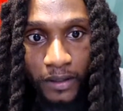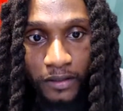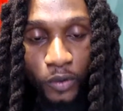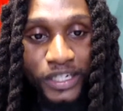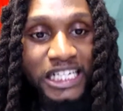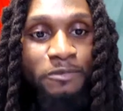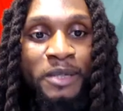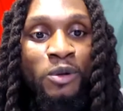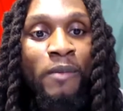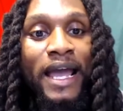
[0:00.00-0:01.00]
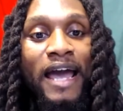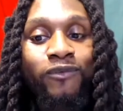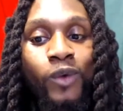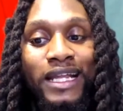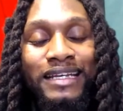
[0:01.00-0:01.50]
So these people may have
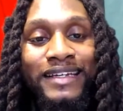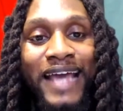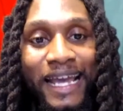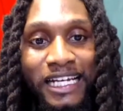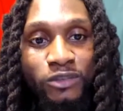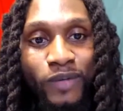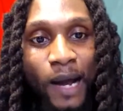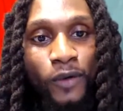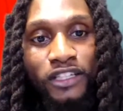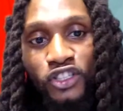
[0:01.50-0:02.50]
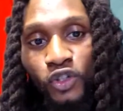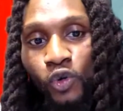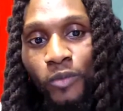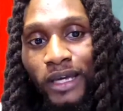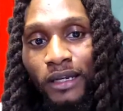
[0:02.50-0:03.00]
went days without
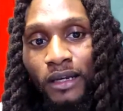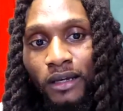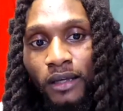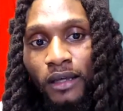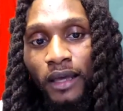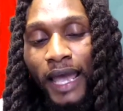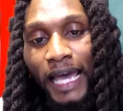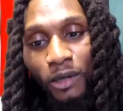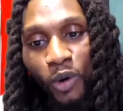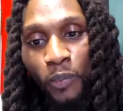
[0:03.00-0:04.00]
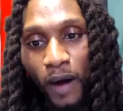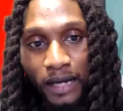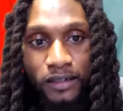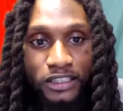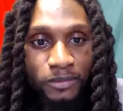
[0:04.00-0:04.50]
consuming animal
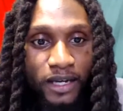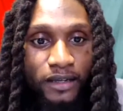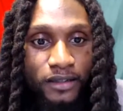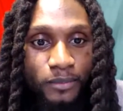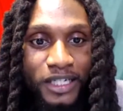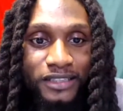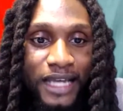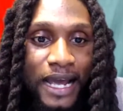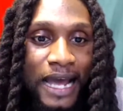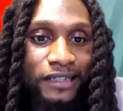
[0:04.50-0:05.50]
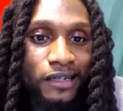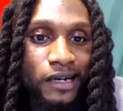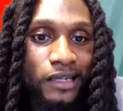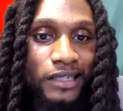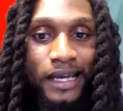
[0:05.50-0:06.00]
products, man, because they had to
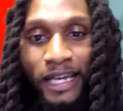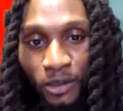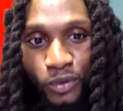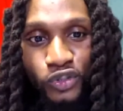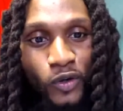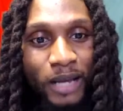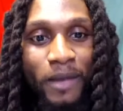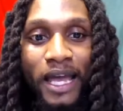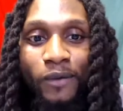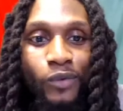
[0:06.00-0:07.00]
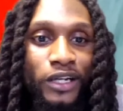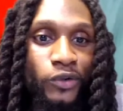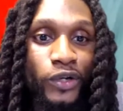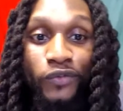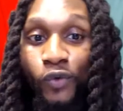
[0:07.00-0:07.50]
hunt the animal. So they may have went
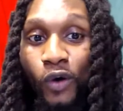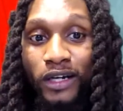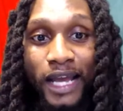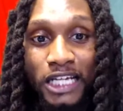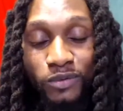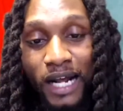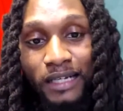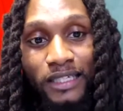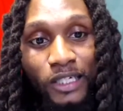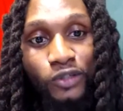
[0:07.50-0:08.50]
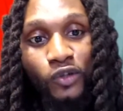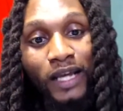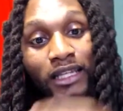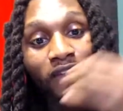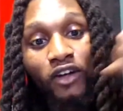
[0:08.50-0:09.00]
3 or 4 days without a kill. So they
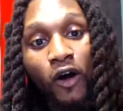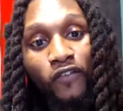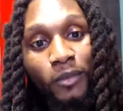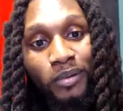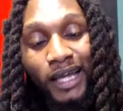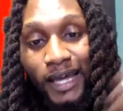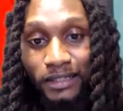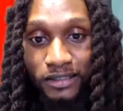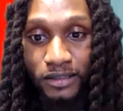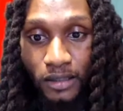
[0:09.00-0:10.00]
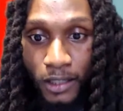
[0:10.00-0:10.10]
living off of the plants.